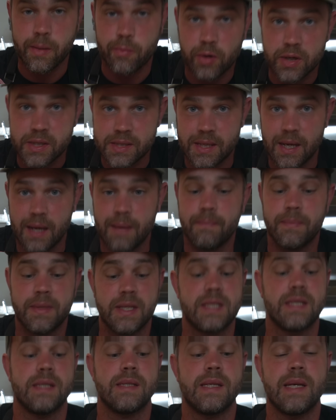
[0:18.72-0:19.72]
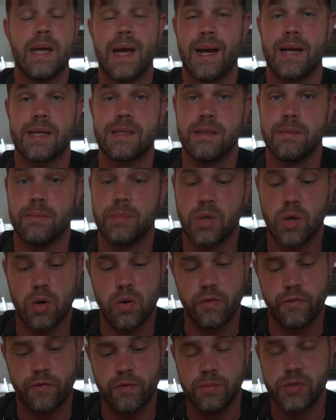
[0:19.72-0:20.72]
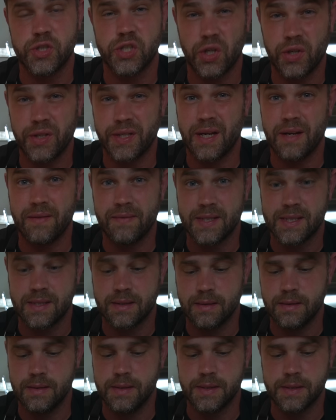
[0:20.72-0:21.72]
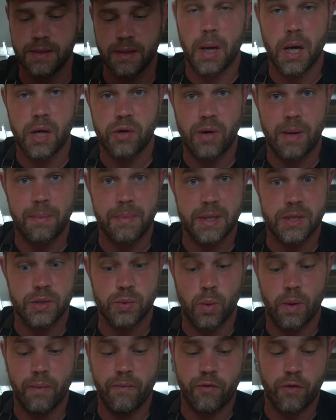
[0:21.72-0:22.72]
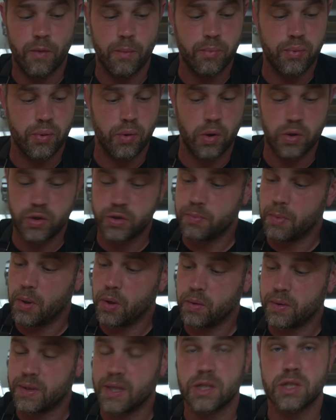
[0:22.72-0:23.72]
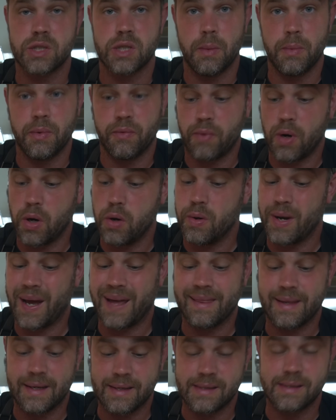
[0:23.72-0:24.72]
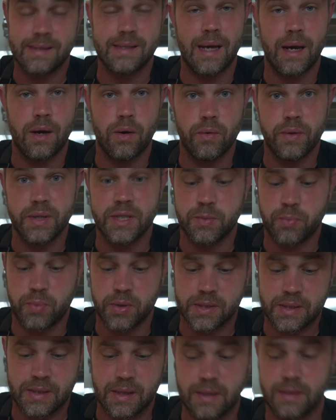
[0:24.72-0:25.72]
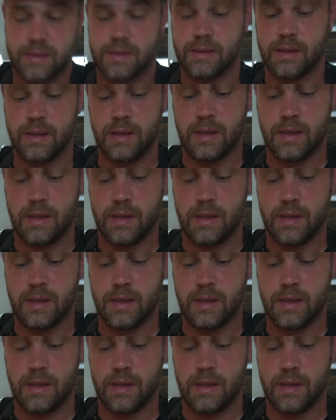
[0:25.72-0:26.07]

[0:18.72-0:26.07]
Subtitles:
brisket. This is the Exxon Gold from John Davidson's, but I grabbed this one from Pro Smoke. They're just up the road and they sell these briskets.